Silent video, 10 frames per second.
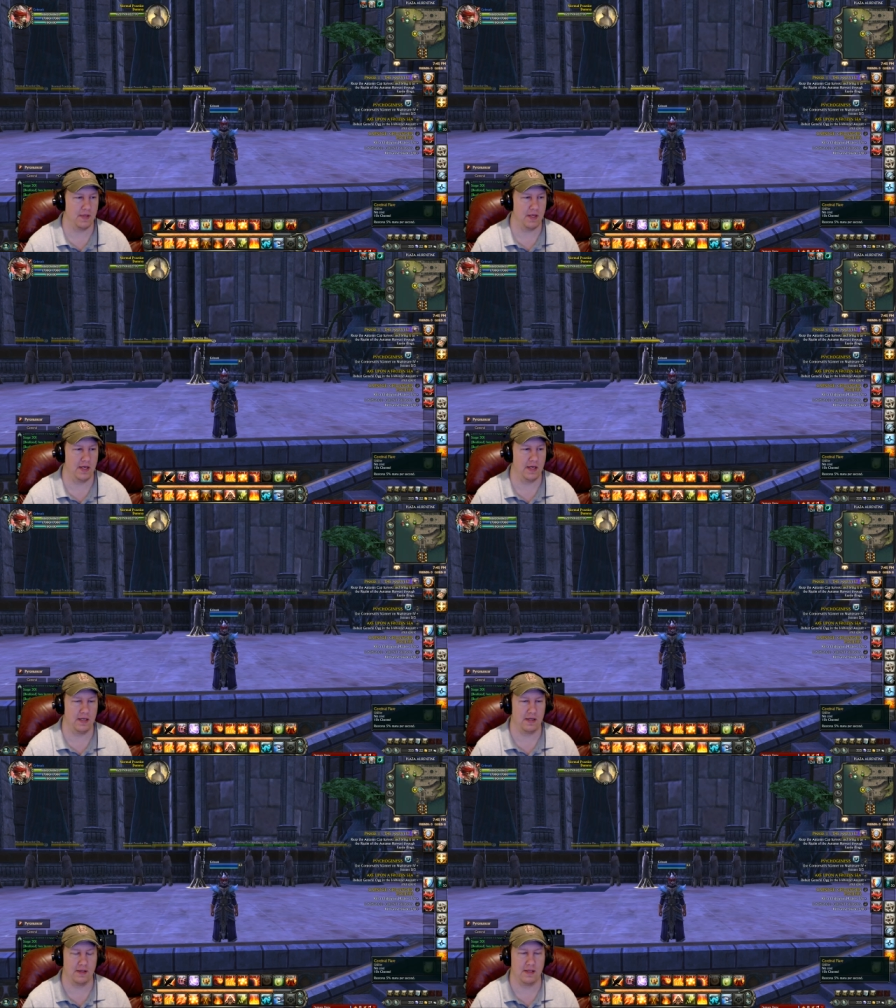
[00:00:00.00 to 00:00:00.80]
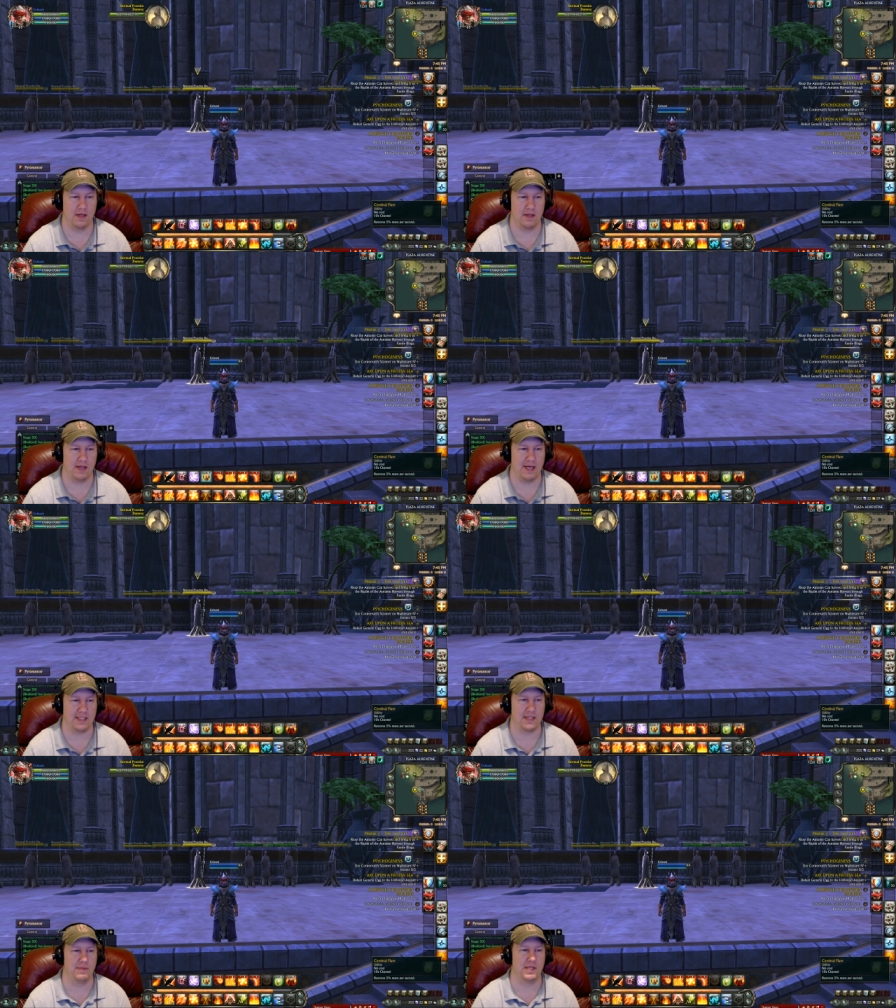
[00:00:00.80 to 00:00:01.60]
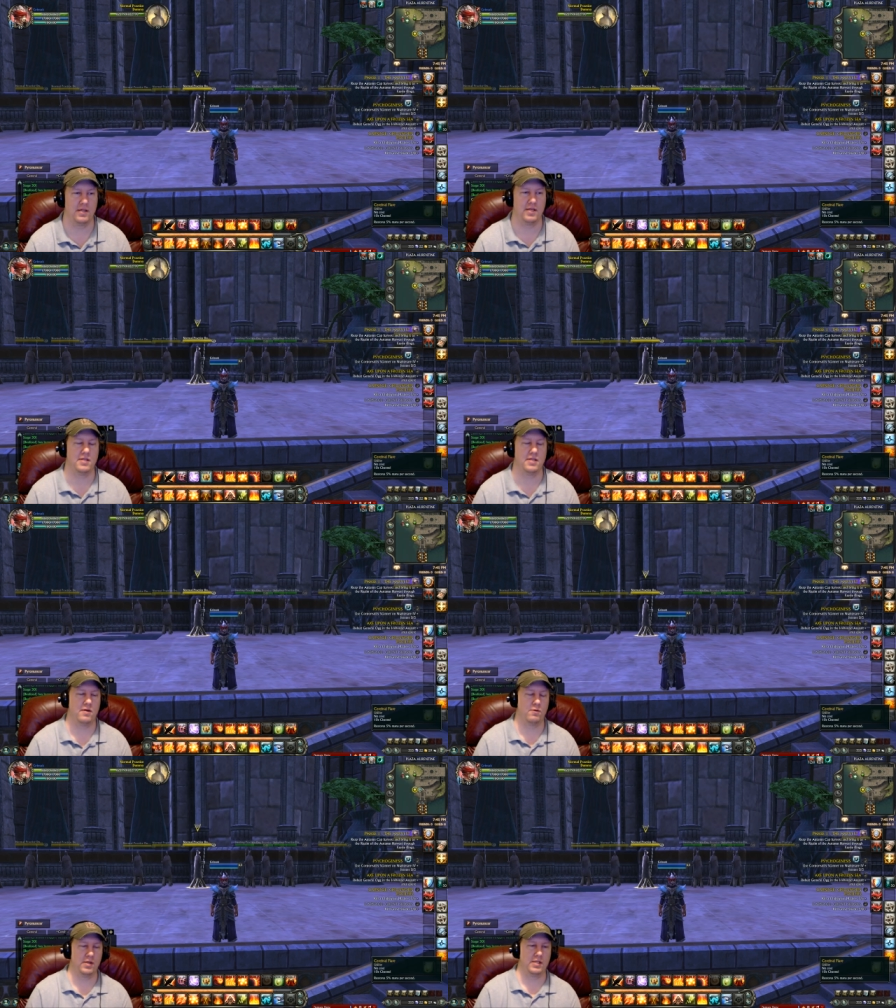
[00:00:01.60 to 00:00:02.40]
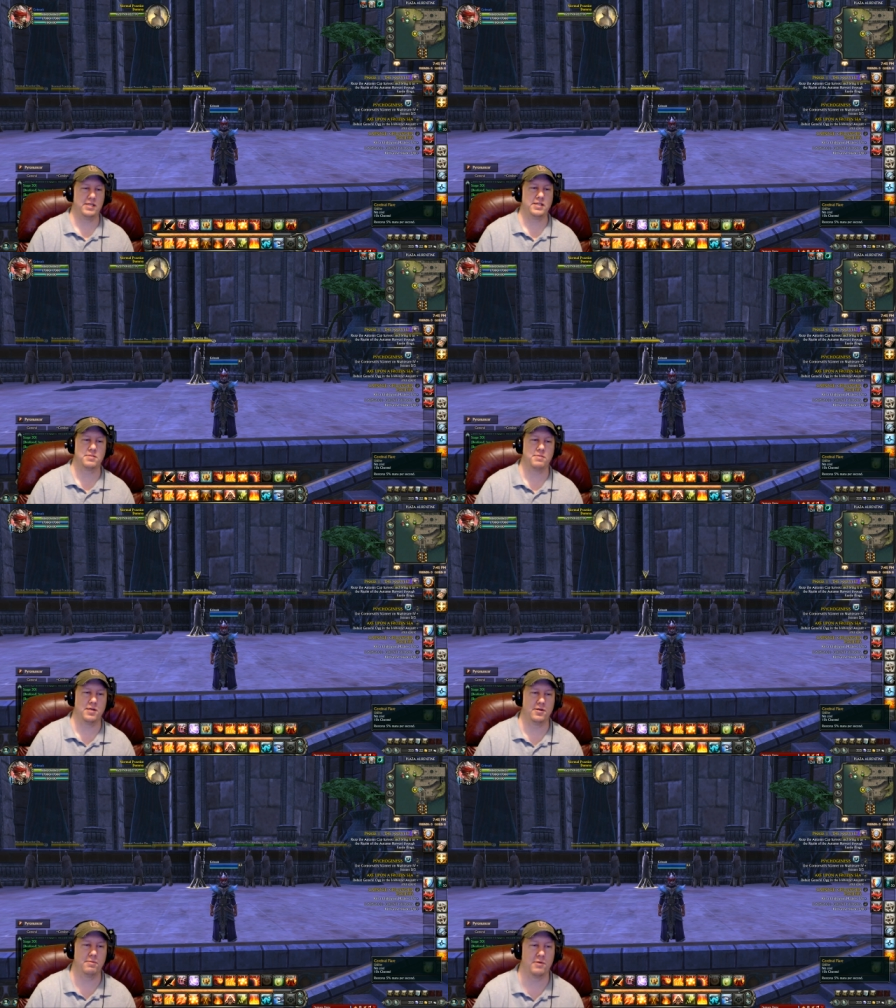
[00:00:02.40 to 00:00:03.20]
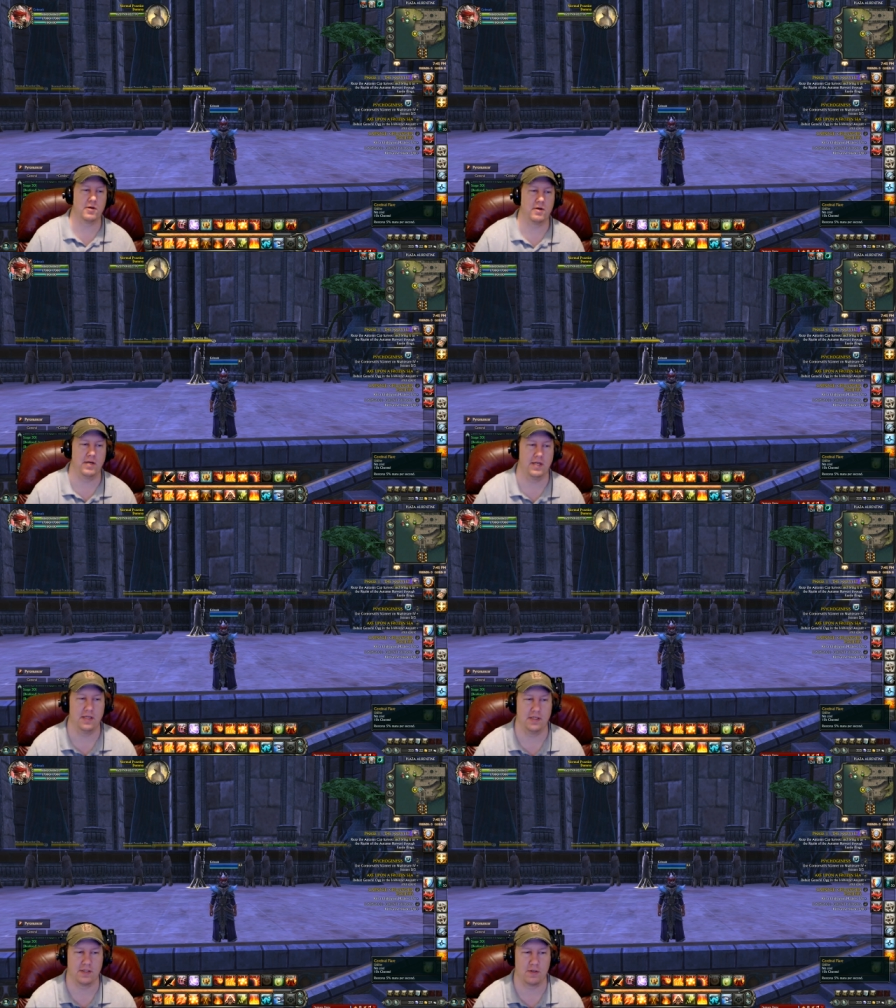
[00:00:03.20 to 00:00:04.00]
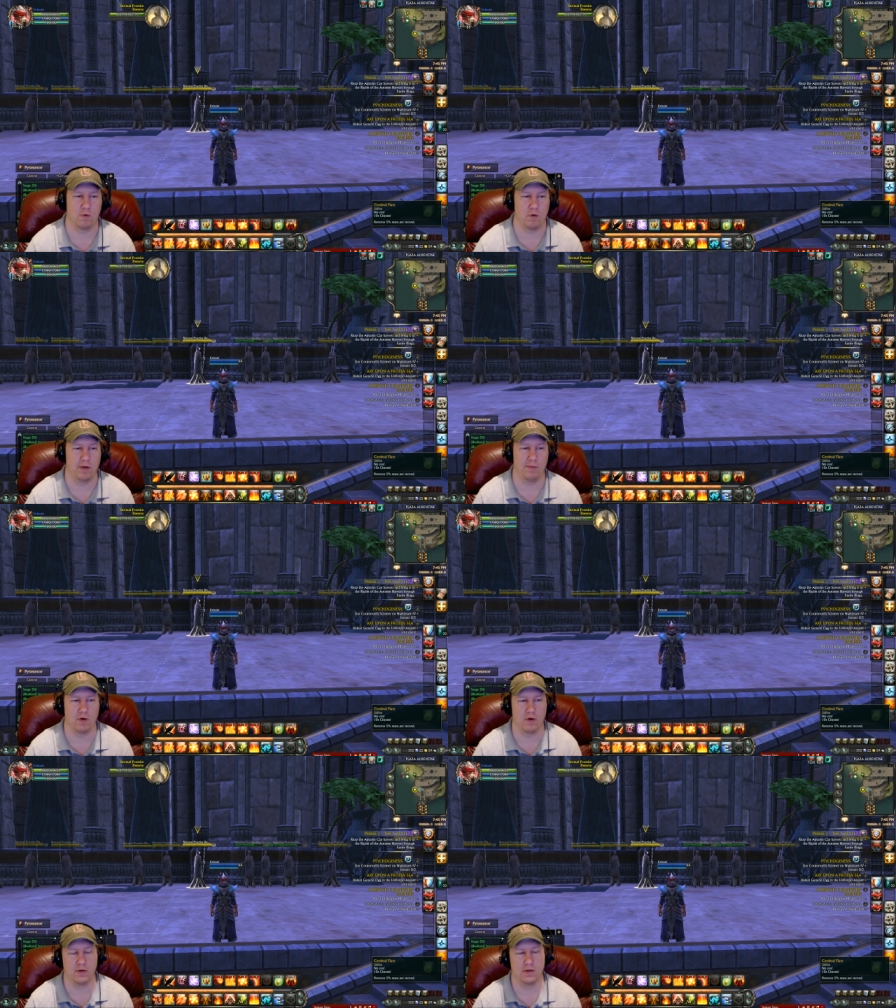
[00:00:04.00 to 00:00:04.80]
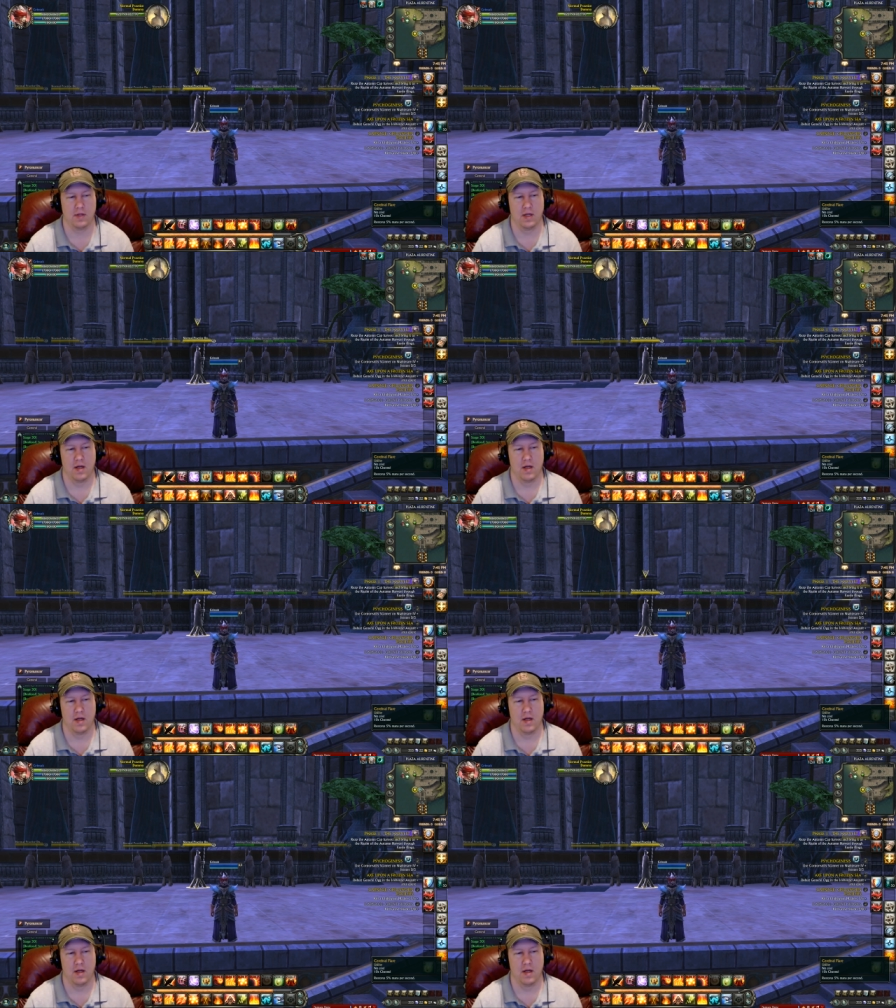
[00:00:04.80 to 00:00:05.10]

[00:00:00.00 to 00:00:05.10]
And the last ability that really needs to be on your bar is Cerebral